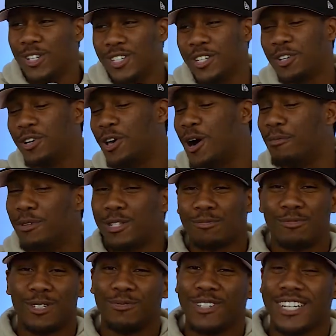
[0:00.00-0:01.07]
I know y'all miss
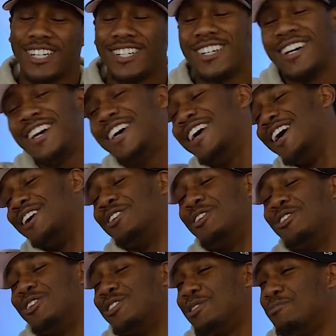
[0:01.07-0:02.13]
me, man. I know you
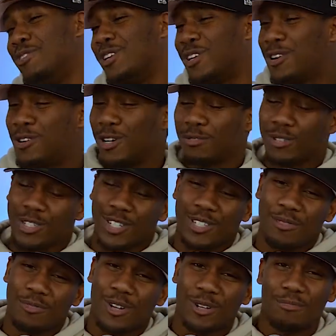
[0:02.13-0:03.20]
want to see me on the course, but y'all see
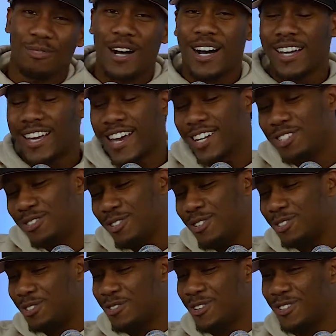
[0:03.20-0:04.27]
me on the podcast. You know
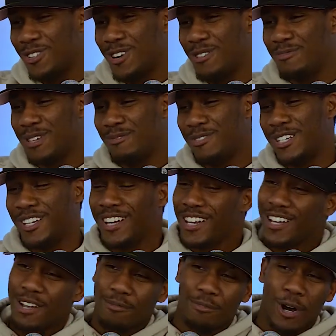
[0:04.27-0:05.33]
what's going on, baby.
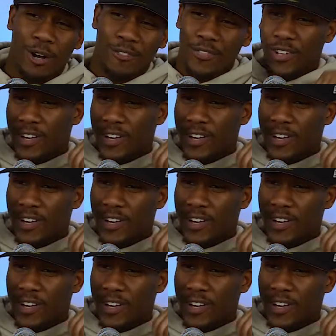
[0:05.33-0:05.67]
But